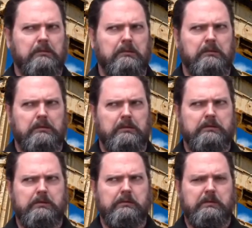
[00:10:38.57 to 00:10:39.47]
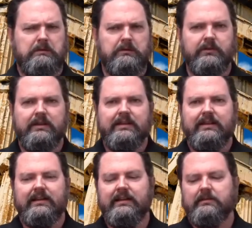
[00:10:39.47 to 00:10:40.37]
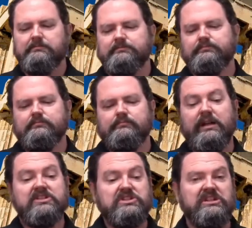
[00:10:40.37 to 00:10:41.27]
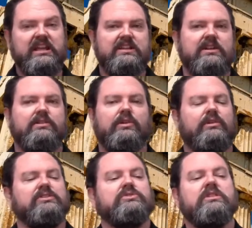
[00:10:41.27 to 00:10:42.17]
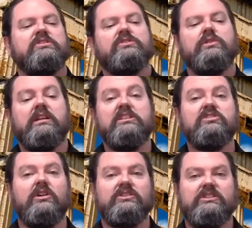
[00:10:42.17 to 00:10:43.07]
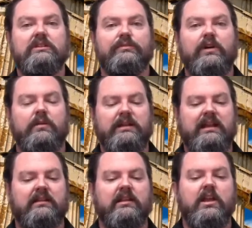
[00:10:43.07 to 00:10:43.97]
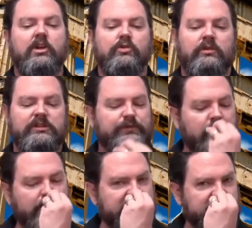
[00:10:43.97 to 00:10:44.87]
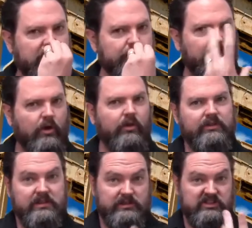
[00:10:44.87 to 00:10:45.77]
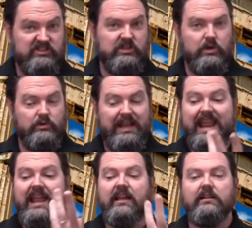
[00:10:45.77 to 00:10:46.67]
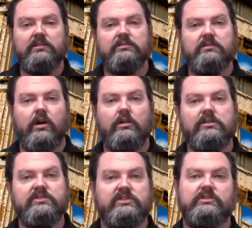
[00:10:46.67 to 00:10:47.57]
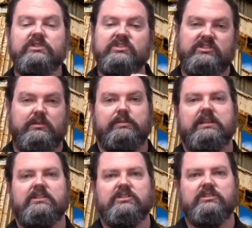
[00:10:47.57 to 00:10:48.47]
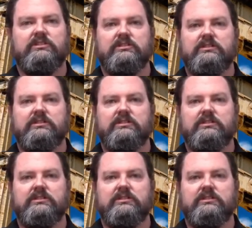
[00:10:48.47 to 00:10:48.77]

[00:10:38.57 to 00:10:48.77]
ah, you look suspicious. Um, but it's too late. You know, Kronos drinks the drink, and this causes him to vomit. And Kronos vomits up all, you know, the stone and all of Zeus's siblings.